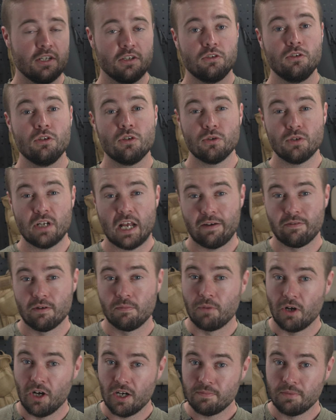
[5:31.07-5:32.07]
You could have a
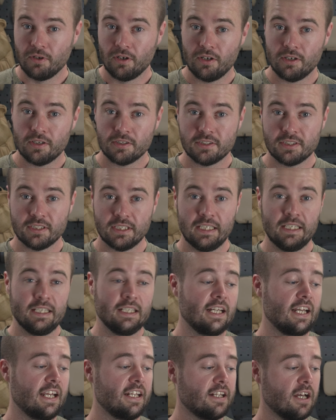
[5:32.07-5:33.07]
bipod
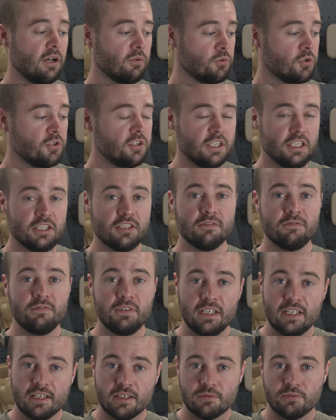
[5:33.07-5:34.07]
and that wouldn't
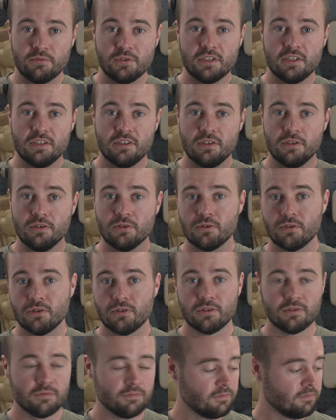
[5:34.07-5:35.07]
interfere with
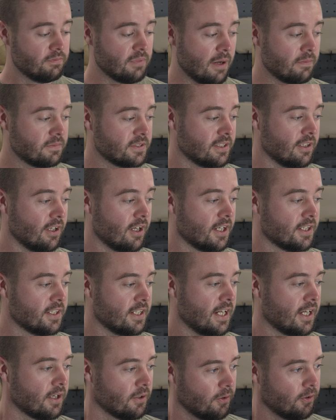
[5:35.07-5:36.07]
your pump slide
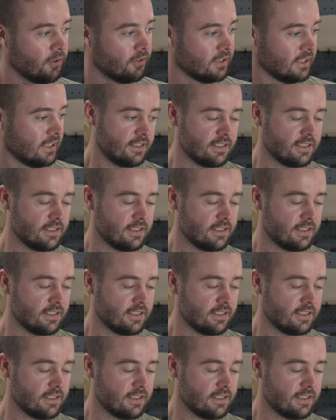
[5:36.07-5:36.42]
at all.